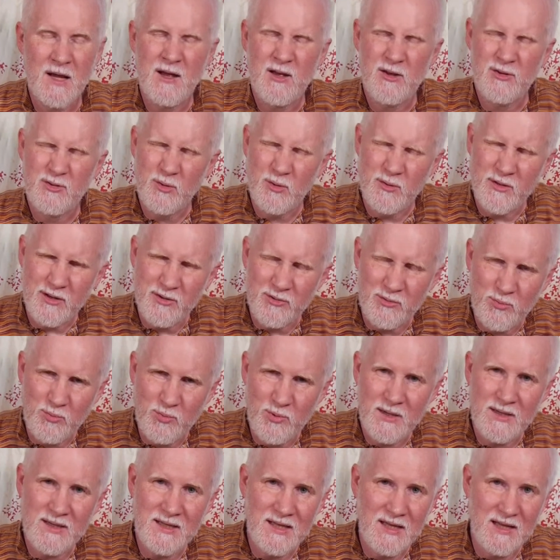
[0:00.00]
So there's
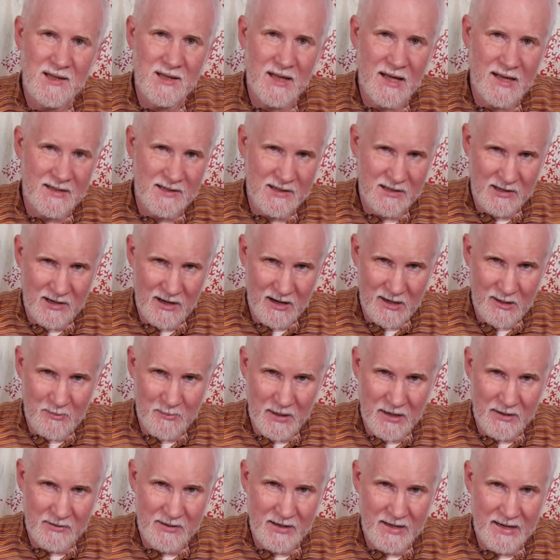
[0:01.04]
really a lot to talk
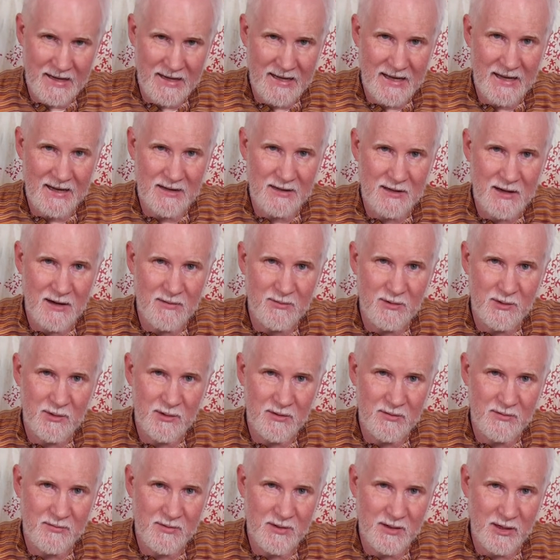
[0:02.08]
about that I can't cover in
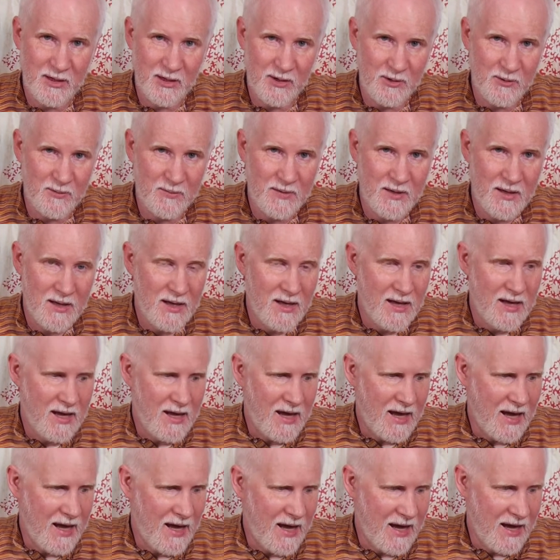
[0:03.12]
this video,
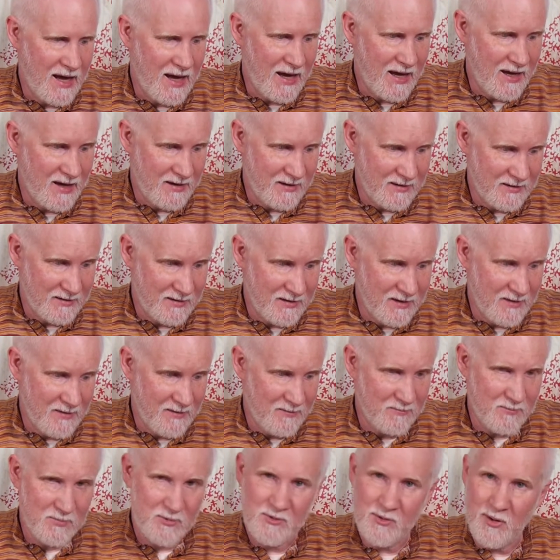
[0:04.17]
and
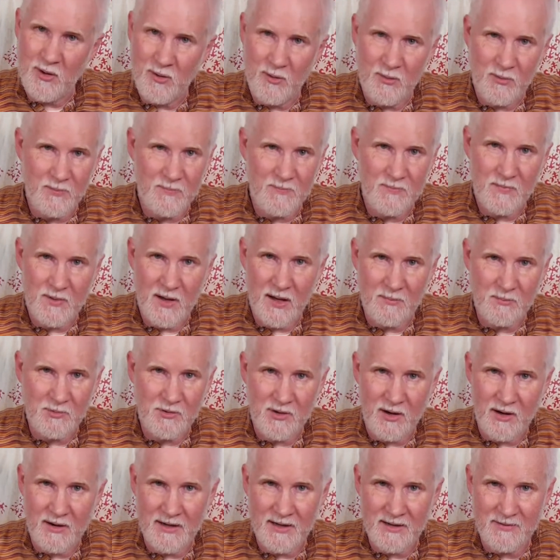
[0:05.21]
so I'm
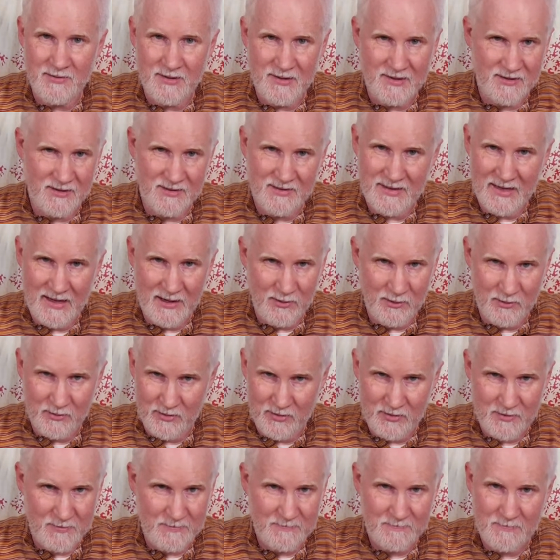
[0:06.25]
sorry if it just
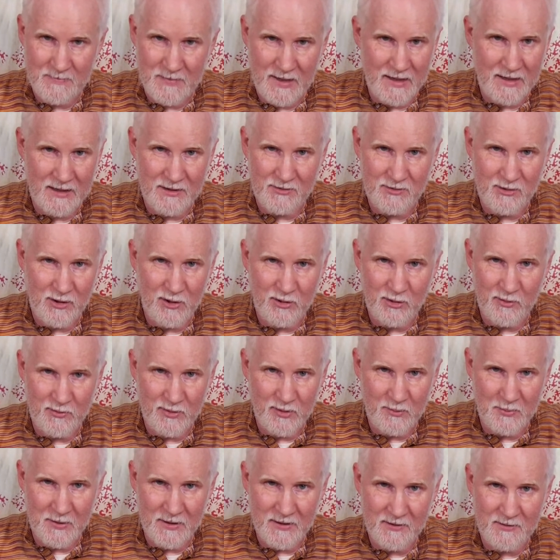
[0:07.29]
sounds like it's all over
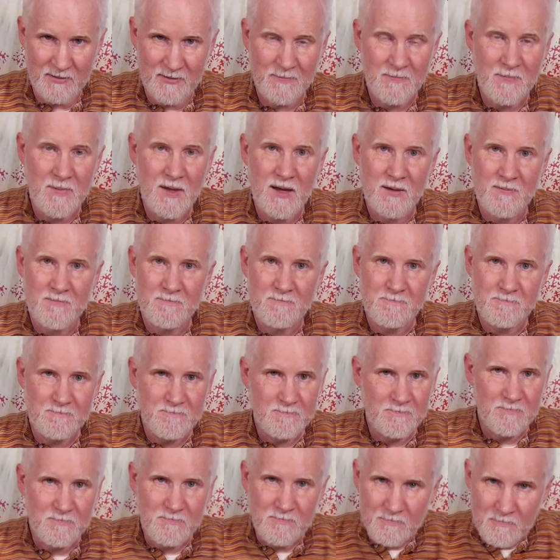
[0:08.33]
the place,
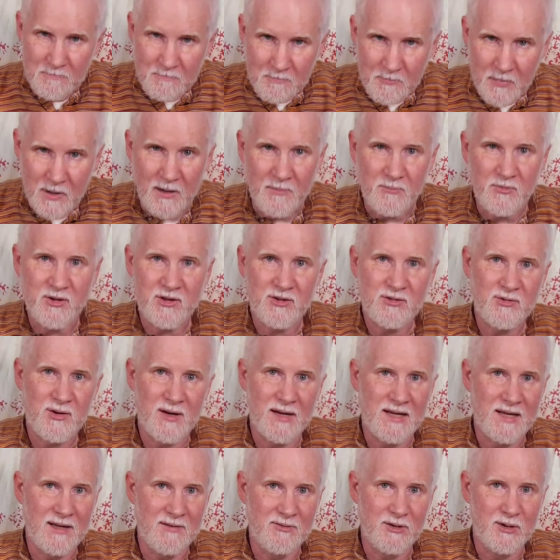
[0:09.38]
but I'm just trying
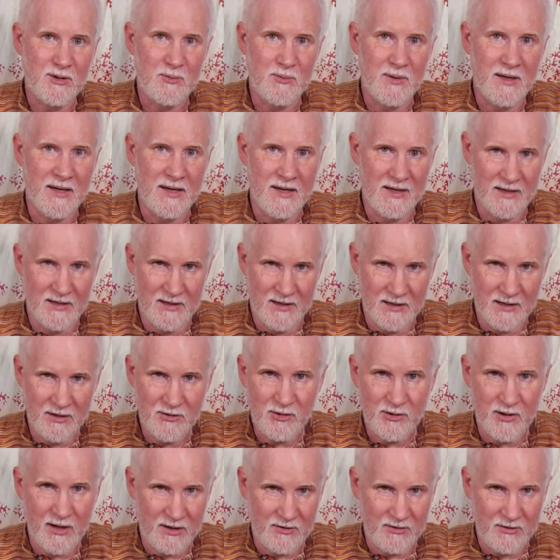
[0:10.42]
to give you an
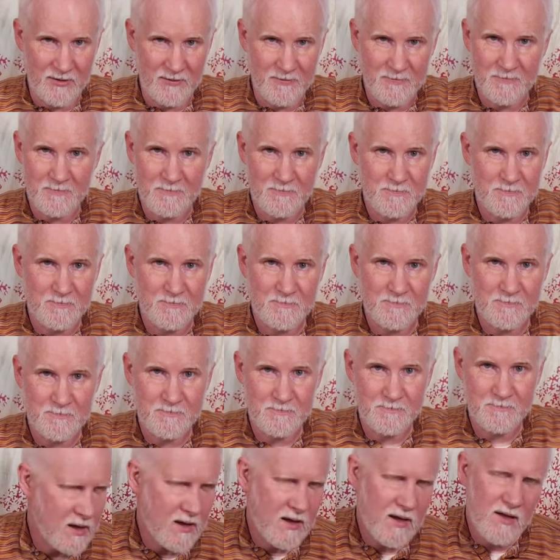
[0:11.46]
introduction.
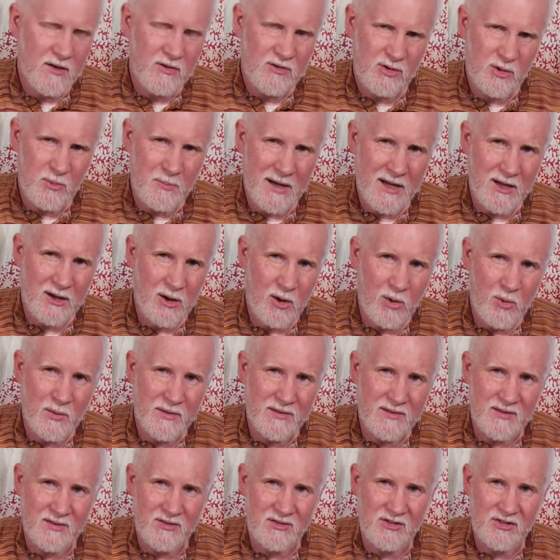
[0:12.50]
So my goal
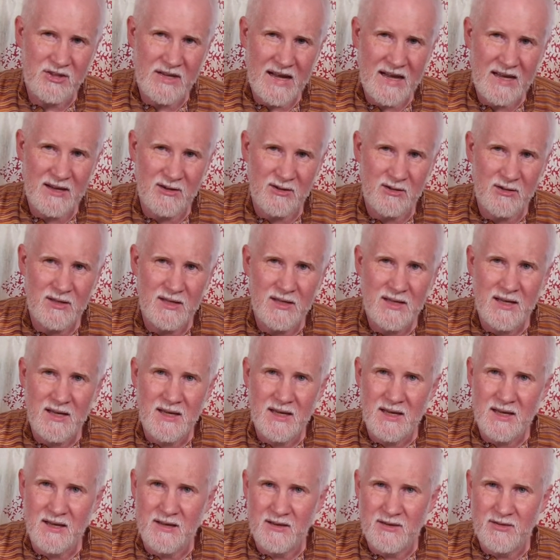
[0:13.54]
with this channel
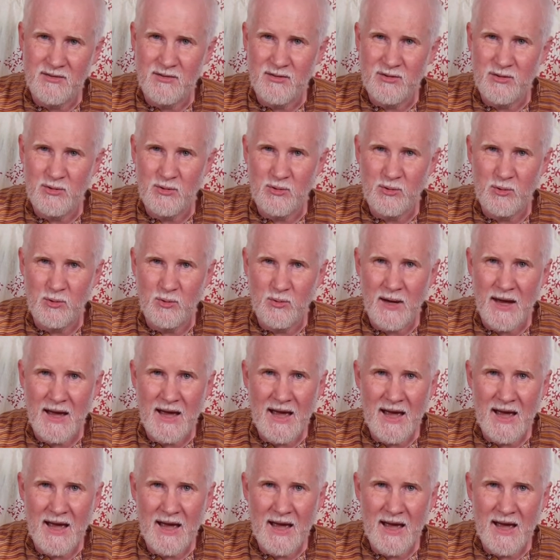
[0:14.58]
is to